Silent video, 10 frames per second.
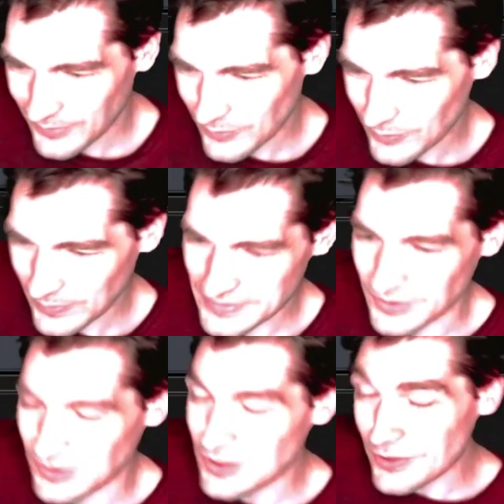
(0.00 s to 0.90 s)
It's a
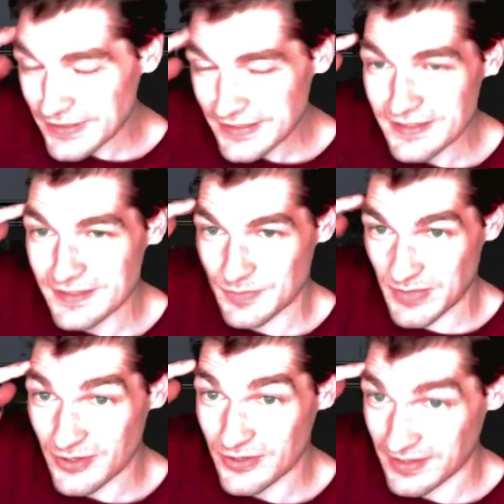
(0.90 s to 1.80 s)
learning
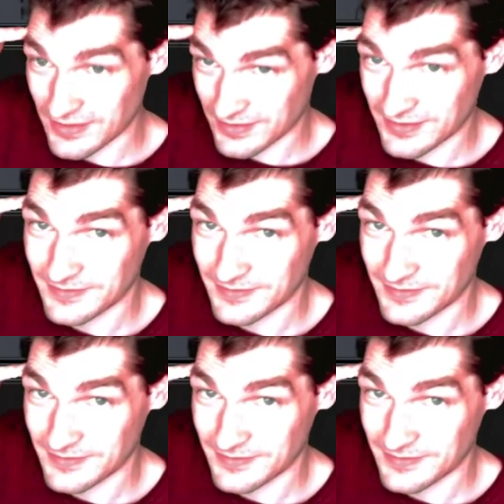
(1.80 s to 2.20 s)
experience.